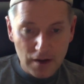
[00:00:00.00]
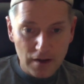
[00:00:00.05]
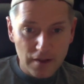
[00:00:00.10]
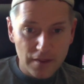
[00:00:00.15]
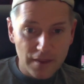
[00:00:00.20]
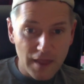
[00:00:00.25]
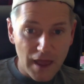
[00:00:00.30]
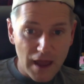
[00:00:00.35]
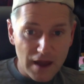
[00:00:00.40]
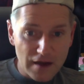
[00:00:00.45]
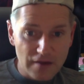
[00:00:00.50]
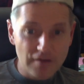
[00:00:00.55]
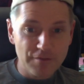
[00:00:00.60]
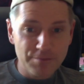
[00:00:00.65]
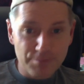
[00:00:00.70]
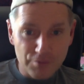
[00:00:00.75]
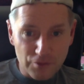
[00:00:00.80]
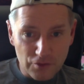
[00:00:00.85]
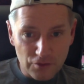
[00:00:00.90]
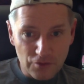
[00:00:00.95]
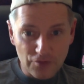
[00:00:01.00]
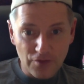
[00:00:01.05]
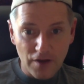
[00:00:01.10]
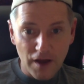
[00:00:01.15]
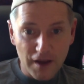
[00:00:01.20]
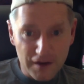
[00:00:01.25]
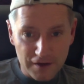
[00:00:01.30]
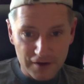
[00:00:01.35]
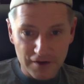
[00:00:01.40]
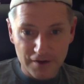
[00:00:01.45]
That is
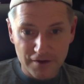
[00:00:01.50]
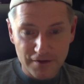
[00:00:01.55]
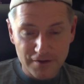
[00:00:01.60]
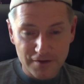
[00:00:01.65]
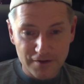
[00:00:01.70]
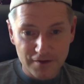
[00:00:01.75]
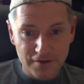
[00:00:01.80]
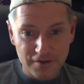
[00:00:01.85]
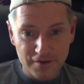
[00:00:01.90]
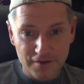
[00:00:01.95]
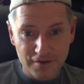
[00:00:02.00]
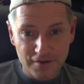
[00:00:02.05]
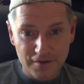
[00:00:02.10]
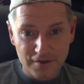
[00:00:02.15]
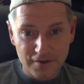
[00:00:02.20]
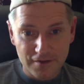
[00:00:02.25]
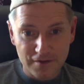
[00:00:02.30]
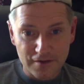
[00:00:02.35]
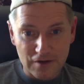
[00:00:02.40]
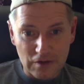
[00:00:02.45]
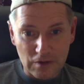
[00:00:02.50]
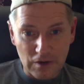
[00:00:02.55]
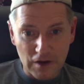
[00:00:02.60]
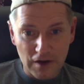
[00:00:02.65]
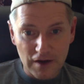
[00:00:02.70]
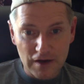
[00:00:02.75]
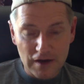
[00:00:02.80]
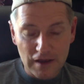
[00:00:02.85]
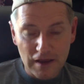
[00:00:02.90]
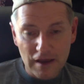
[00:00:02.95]
provided, all
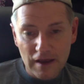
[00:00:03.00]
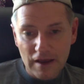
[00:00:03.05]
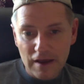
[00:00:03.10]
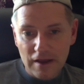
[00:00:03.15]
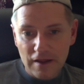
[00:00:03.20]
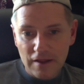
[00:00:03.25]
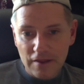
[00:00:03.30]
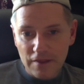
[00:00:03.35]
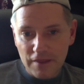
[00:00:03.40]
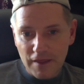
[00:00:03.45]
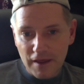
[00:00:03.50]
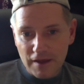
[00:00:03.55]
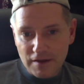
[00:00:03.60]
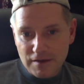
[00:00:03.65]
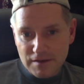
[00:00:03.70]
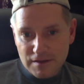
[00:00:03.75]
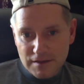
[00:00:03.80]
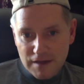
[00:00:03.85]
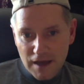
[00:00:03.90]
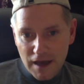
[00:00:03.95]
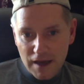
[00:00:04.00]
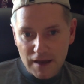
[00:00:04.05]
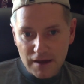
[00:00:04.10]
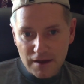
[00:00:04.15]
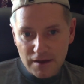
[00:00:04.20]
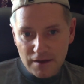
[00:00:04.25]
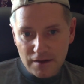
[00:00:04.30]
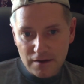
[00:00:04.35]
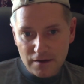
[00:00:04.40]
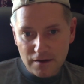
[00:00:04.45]
right, that
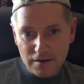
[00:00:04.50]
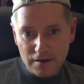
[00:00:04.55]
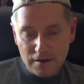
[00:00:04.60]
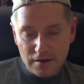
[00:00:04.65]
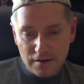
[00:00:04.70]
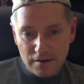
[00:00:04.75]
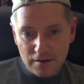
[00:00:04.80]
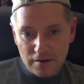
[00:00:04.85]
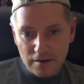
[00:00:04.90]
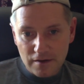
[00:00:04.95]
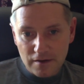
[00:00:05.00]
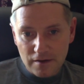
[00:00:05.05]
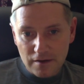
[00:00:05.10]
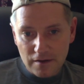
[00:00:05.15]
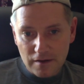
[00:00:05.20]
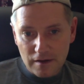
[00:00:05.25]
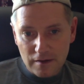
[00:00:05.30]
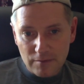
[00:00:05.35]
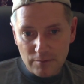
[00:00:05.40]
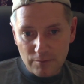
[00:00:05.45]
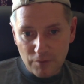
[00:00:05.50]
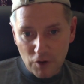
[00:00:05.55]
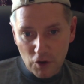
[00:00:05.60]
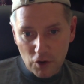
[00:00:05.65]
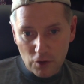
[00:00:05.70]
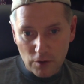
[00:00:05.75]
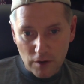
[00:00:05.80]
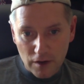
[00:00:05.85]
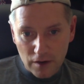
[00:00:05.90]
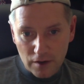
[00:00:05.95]
Sagan and
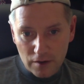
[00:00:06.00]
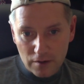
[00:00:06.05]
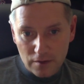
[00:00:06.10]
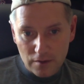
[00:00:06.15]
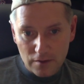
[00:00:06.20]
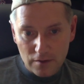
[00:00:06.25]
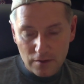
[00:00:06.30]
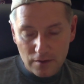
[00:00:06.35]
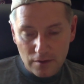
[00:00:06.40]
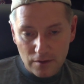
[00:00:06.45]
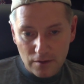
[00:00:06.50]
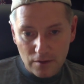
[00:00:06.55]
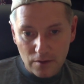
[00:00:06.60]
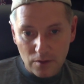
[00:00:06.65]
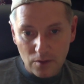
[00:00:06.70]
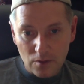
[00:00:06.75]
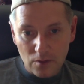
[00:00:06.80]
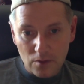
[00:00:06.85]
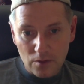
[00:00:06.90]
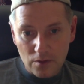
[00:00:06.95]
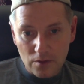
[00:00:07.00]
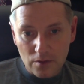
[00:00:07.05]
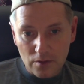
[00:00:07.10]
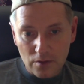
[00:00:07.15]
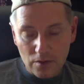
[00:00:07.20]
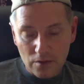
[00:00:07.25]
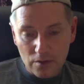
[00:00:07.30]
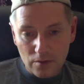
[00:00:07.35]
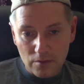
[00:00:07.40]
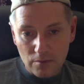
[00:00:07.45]
Bora or
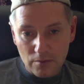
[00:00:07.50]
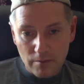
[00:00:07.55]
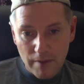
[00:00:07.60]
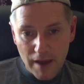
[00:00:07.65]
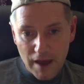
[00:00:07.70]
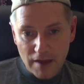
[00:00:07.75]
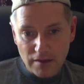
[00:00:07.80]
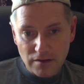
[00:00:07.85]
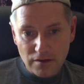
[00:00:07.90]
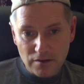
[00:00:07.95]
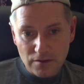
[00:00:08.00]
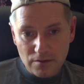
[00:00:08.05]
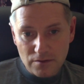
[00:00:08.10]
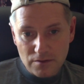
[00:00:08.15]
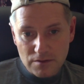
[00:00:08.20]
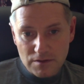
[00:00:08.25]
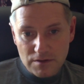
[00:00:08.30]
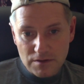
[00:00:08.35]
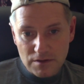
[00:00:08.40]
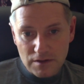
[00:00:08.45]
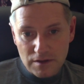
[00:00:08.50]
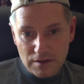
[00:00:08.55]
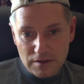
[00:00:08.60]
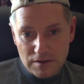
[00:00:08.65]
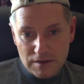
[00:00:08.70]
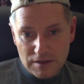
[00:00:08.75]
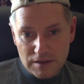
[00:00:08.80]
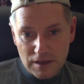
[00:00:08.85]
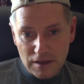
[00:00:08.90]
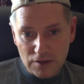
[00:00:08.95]
Matthews and
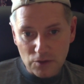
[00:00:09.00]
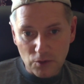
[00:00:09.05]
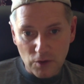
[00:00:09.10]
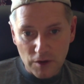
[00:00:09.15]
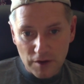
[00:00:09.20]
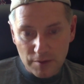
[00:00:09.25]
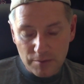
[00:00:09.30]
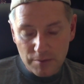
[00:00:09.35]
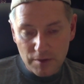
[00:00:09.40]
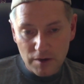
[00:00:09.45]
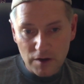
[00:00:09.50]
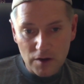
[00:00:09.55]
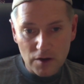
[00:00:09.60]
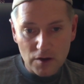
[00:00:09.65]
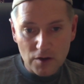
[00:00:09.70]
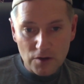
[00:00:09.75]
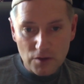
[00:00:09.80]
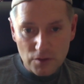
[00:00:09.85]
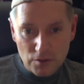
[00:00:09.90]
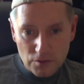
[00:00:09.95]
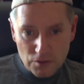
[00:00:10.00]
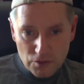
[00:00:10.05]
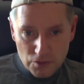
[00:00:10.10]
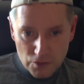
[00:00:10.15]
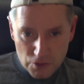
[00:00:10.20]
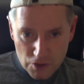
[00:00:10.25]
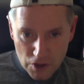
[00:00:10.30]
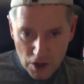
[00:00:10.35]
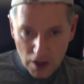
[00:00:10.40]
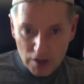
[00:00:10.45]
Sunweb do
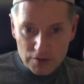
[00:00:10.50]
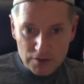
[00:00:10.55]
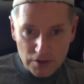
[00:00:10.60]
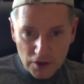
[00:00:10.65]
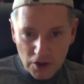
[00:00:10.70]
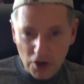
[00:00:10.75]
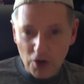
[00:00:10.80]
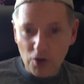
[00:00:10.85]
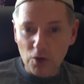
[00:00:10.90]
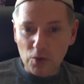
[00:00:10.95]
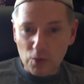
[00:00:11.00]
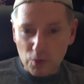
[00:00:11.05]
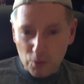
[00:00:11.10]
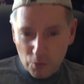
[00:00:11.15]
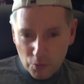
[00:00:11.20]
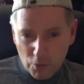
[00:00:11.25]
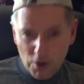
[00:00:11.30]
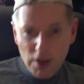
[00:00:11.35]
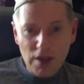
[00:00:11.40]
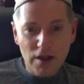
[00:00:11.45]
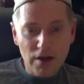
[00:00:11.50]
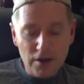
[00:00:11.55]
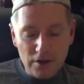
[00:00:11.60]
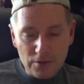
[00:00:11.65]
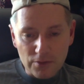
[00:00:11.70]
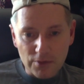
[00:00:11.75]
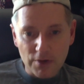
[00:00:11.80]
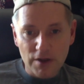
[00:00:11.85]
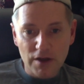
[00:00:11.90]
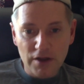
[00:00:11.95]
not go really,
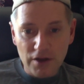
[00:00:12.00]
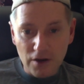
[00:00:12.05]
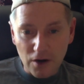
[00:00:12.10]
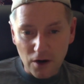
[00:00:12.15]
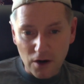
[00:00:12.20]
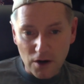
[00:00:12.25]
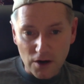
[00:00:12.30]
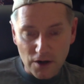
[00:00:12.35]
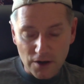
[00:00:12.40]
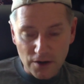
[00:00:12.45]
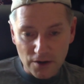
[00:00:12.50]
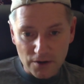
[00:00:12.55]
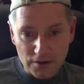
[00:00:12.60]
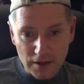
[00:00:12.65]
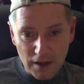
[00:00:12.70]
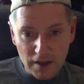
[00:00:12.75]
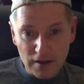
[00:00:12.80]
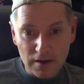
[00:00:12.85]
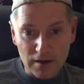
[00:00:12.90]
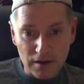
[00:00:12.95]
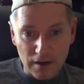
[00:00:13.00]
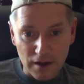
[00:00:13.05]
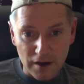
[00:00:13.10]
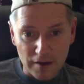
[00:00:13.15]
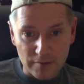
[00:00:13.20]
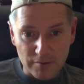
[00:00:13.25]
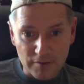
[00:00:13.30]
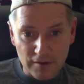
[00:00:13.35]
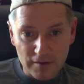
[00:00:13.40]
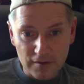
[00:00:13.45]
really hard on that
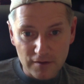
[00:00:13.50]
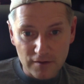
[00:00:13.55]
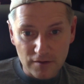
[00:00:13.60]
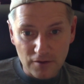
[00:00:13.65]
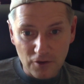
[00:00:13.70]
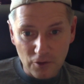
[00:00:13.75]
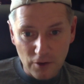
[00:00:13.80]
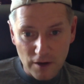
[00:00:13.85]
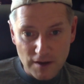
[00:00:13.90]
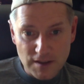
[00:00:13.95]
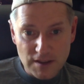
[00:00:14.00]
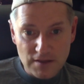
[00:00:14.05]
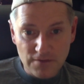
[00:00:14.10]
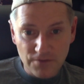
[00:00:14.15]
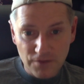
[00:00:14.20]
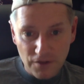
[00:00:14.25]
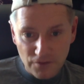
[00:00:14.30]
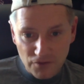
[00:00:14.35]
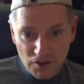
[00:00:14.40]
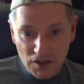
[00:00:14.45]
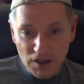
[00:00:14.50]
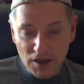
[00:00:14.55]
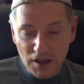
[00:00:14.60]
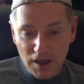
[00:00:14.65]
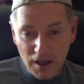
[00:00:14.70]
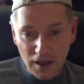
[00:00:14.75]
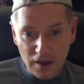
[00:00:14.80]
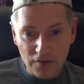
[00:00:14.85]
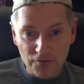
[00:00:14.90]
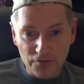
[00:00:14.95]
climb that crests
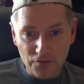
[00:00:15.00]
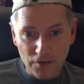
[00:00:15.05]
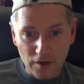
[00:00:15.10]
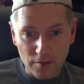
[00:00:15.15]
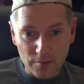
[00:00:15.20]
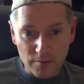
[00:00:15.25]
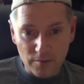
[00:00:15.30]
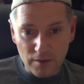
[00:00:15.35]
15K from